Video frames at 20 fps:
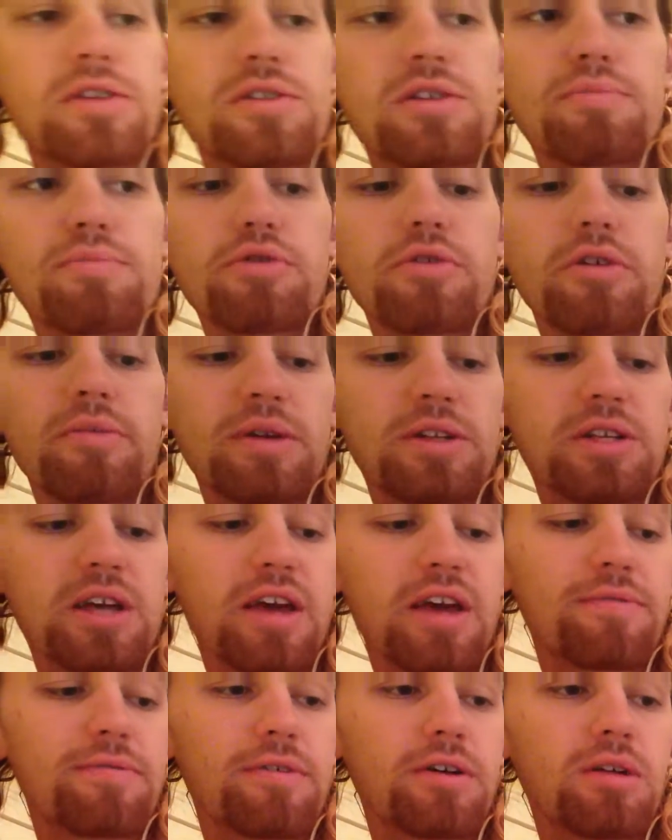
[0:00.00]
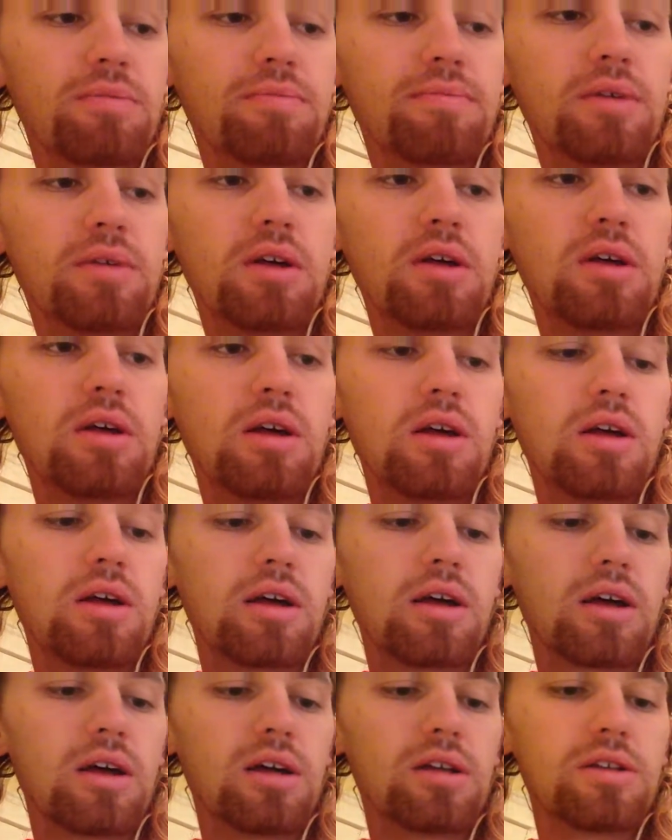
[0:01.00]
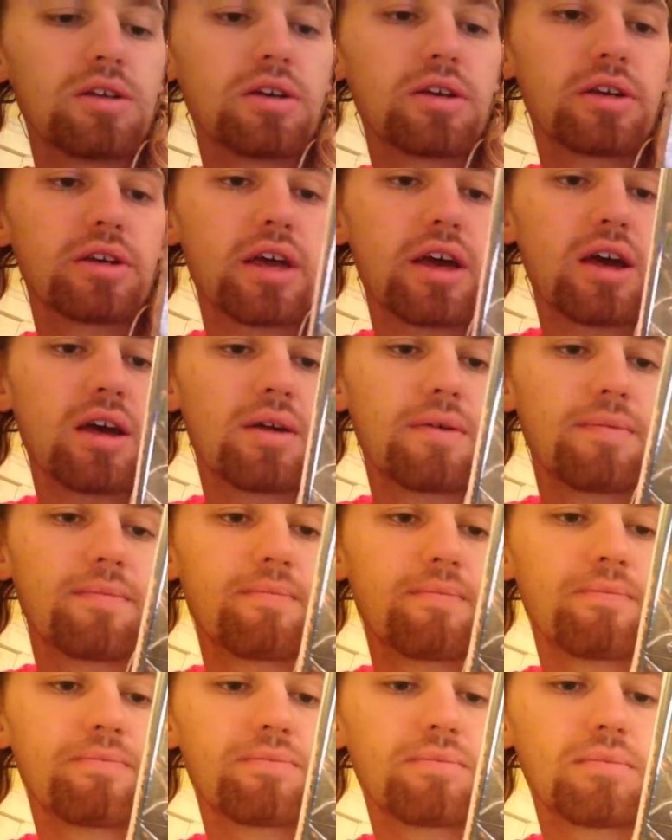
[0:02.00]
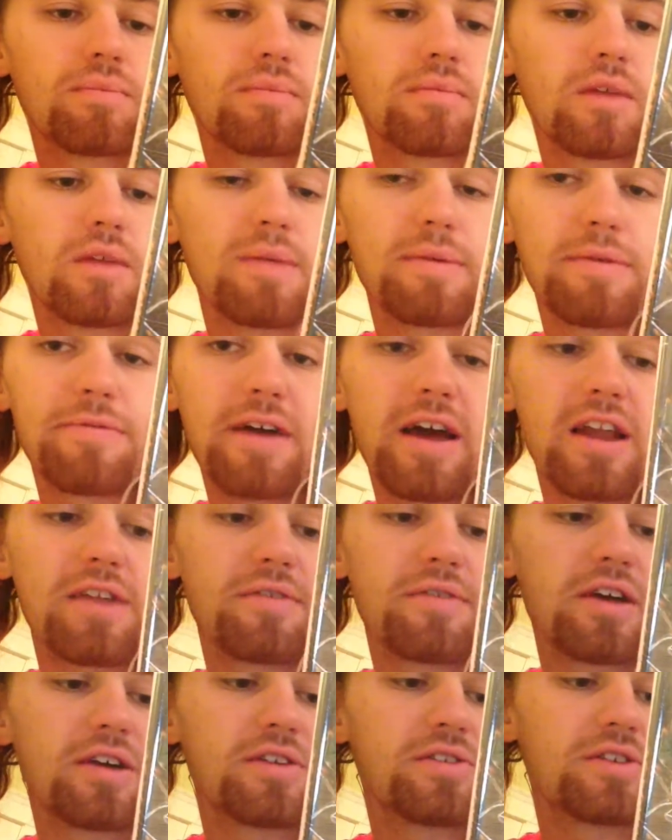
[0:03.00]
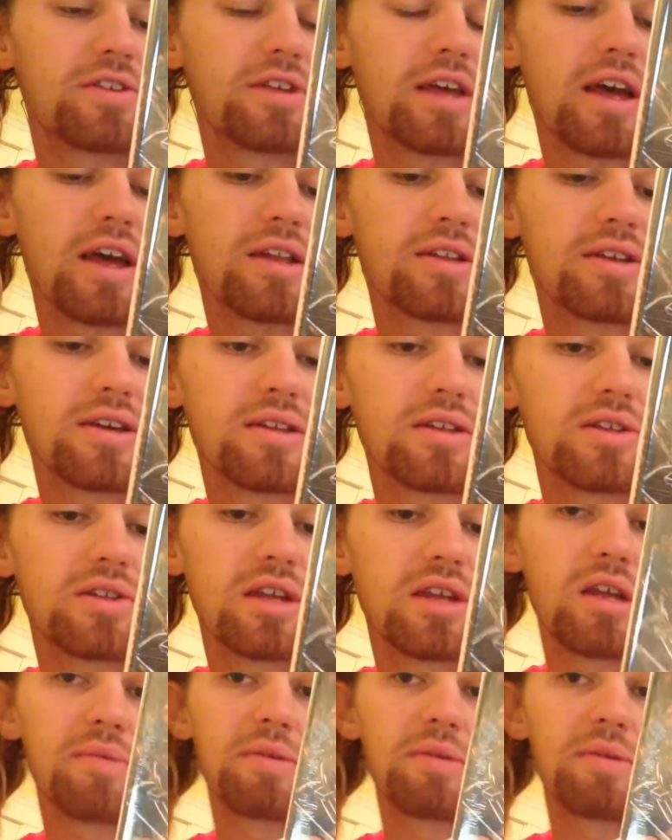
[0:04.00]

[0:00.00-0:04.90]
And this is a Bruno Mattei film. And yeah, I'm a fan of his, and this is